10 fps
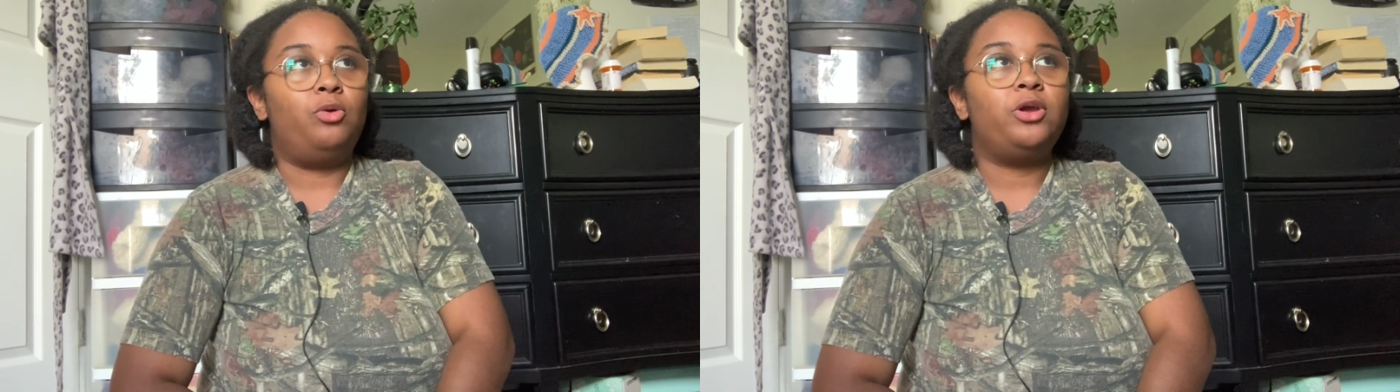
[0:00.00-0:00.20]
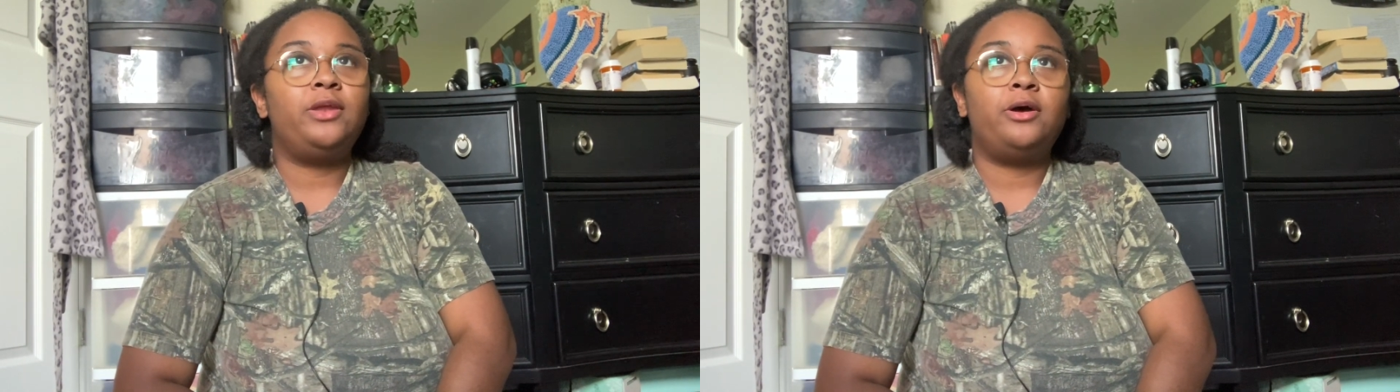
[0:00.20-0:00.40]

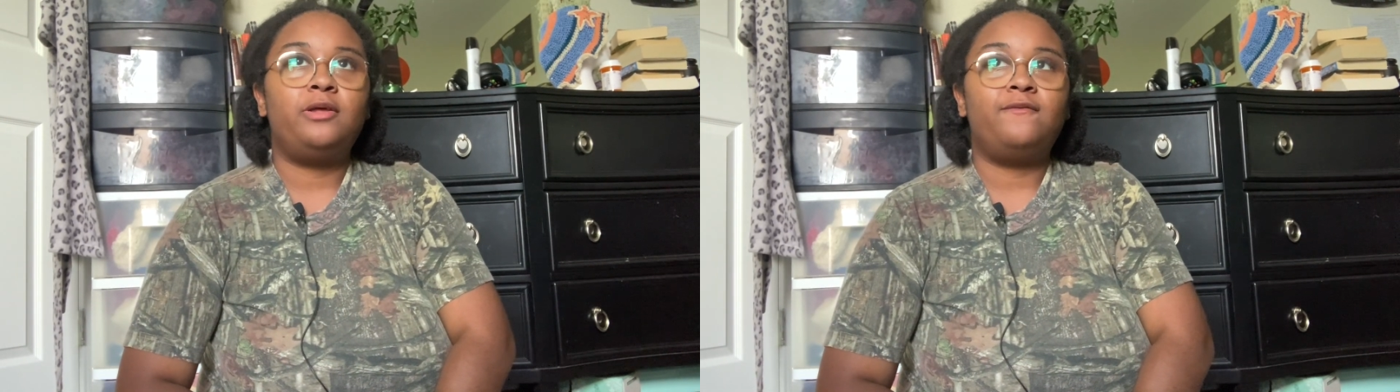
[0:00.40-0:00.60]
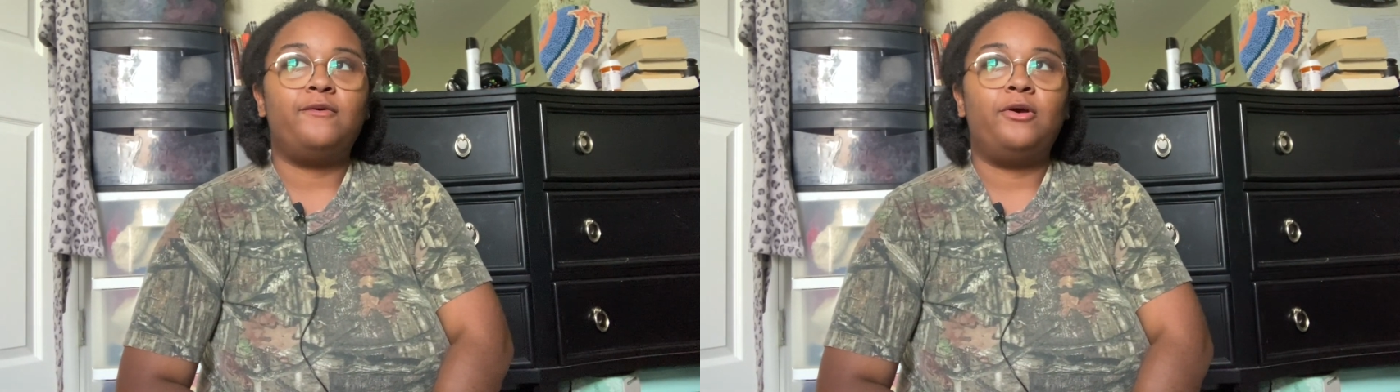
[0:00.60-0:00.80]
working on
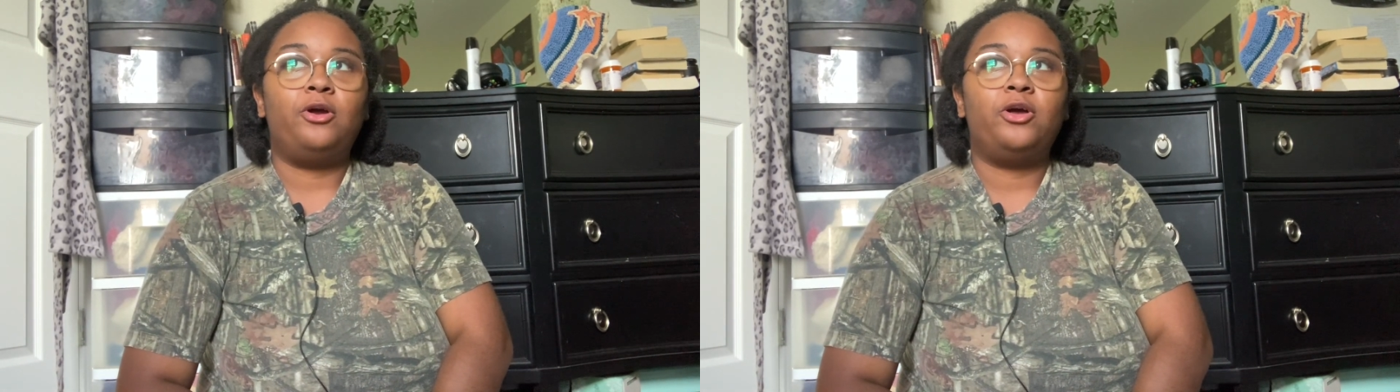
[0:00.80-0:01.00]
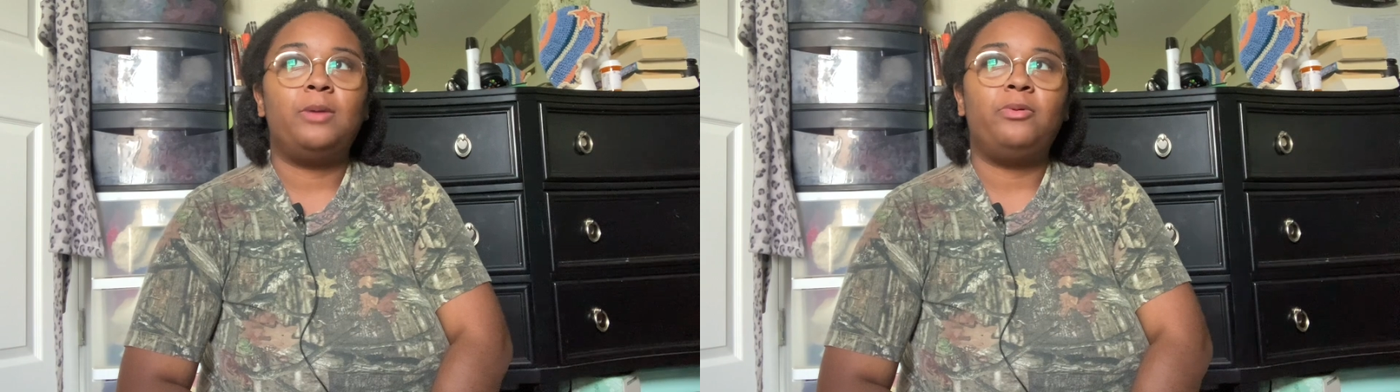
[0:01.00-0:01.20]
it for
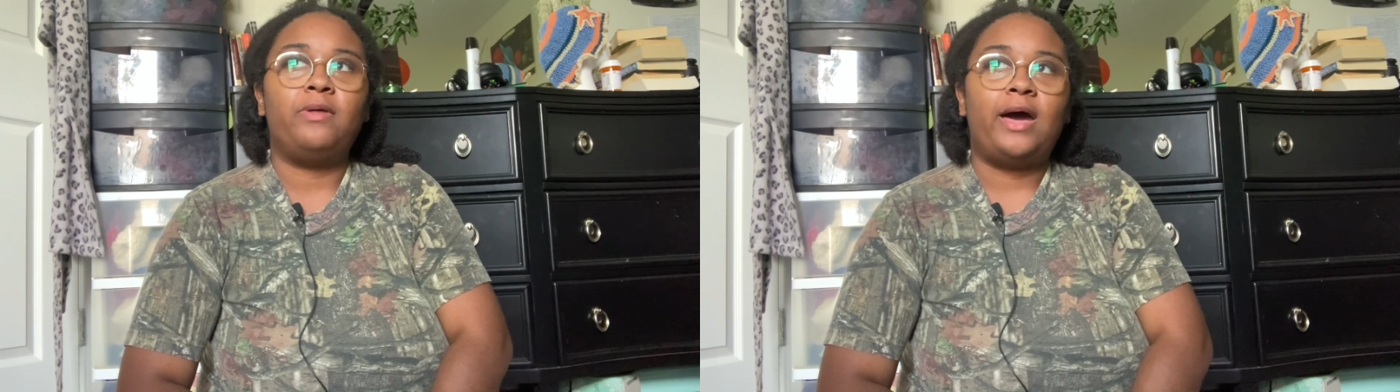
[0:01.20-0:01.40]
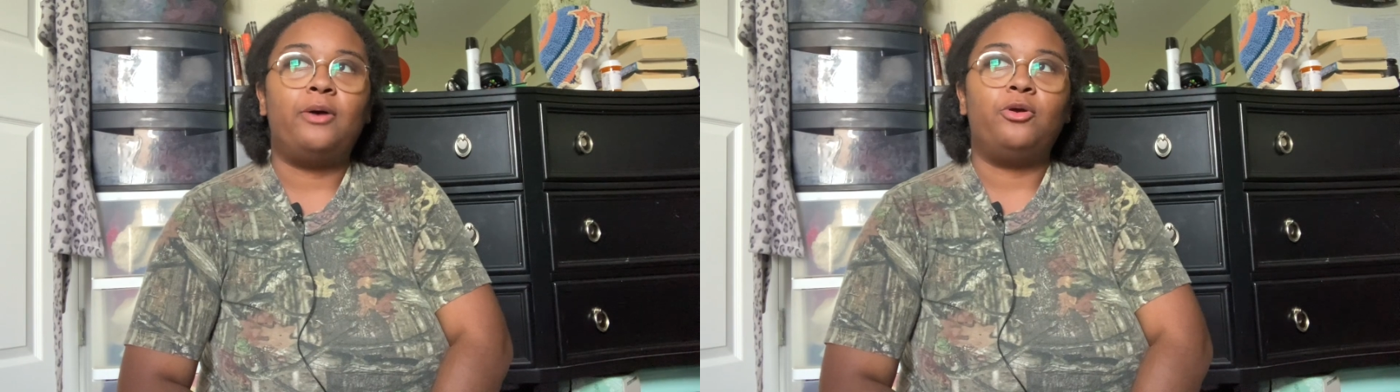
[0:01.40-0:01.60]
a couple
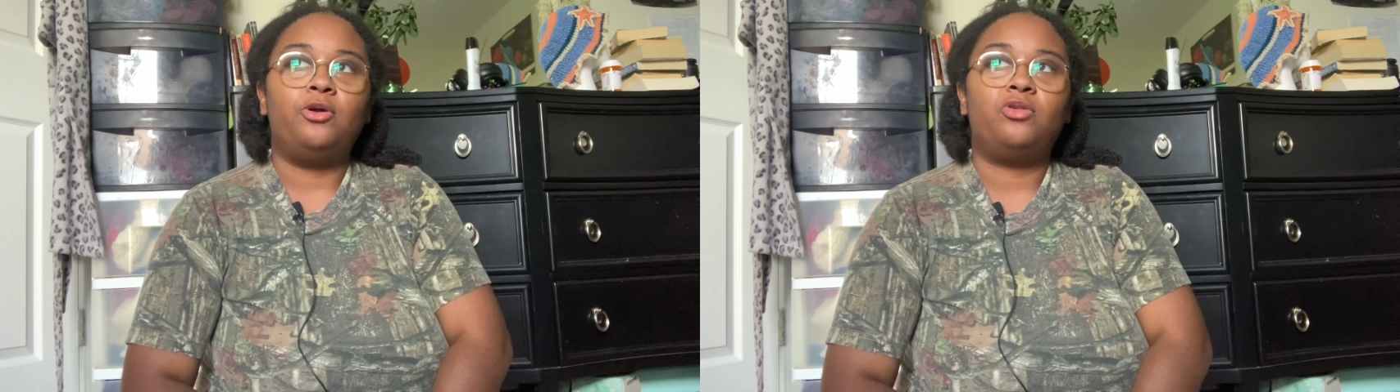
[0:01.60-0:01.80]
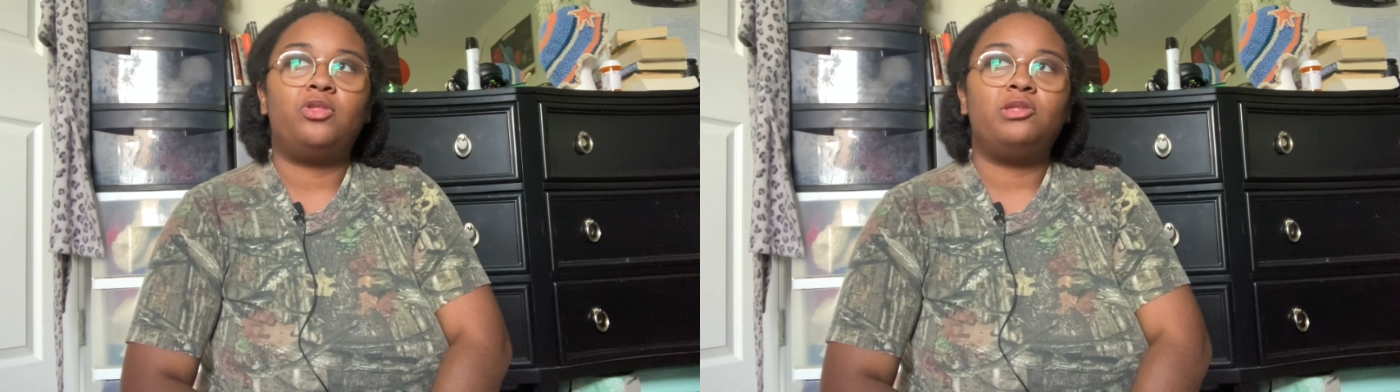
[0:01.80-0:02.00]
of
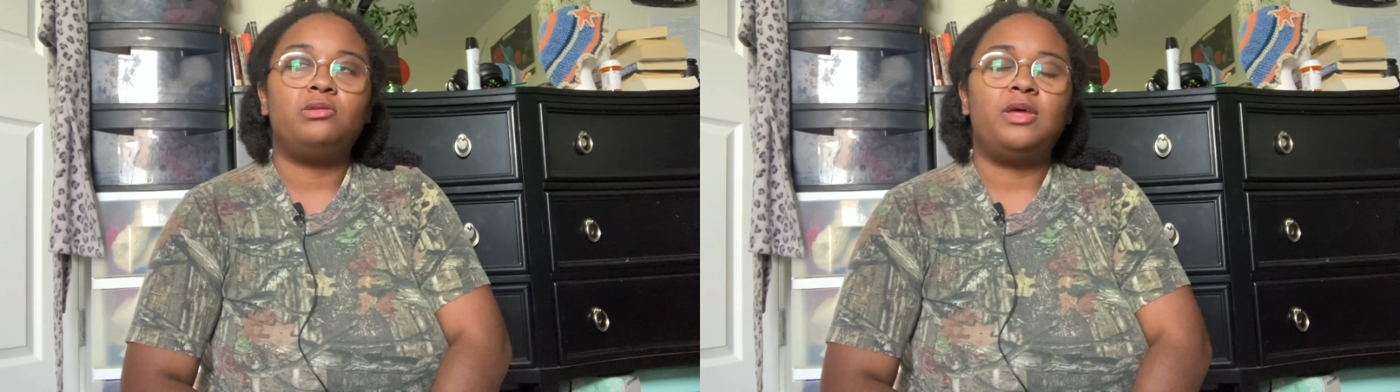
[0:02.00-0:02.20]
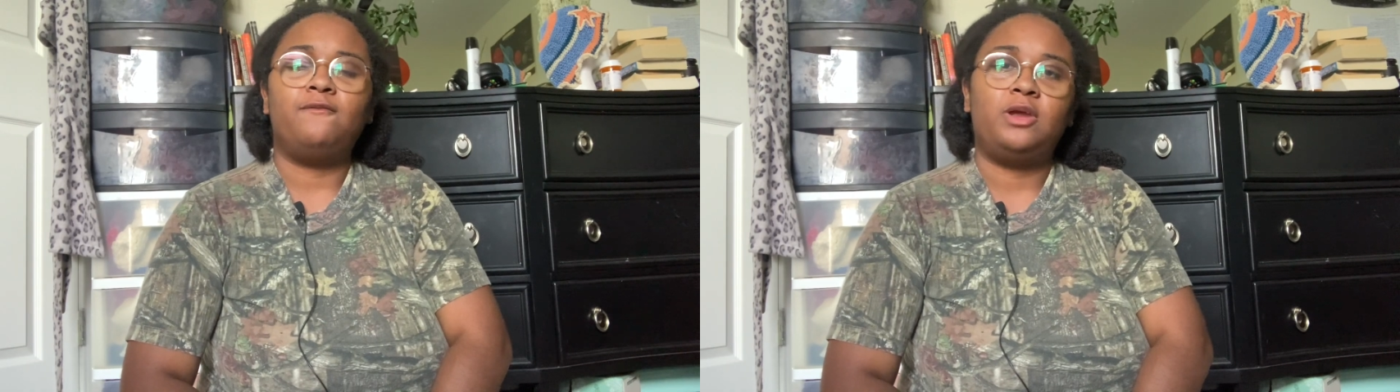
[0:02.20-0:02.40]
hours
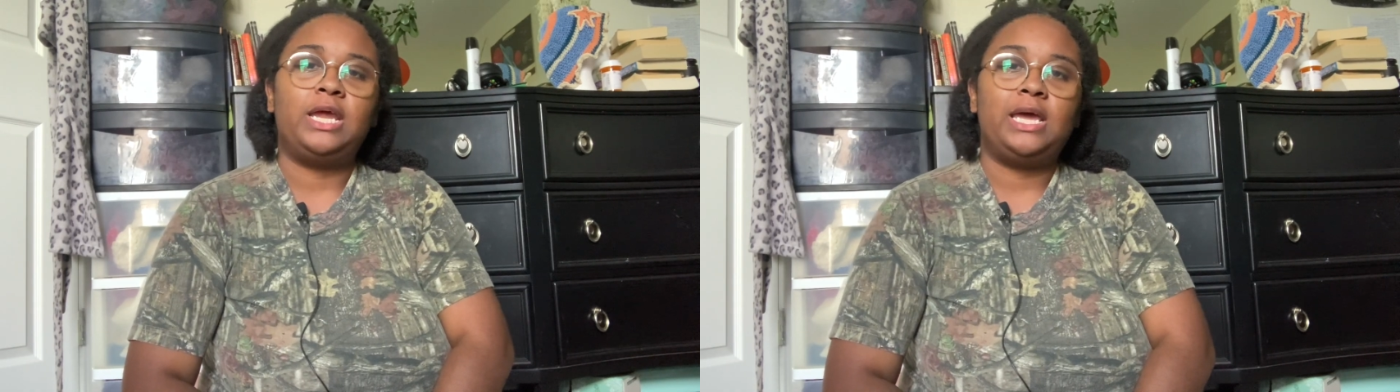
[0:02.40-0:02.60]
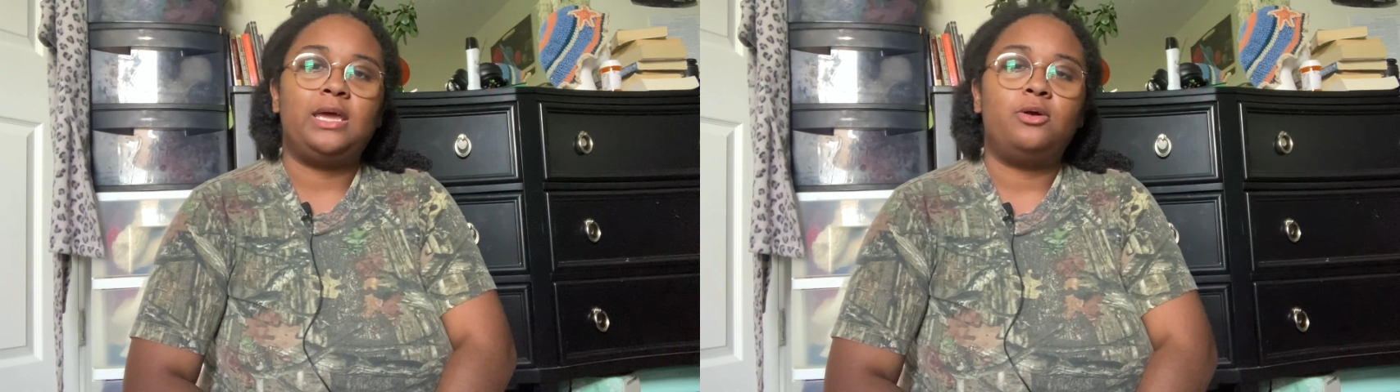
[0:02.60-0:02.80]
every
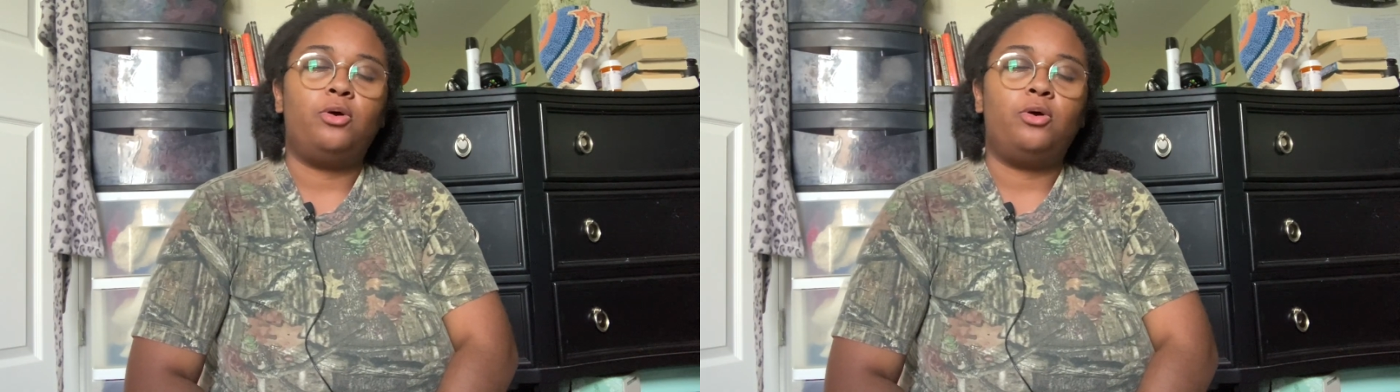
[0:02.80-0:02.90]
day,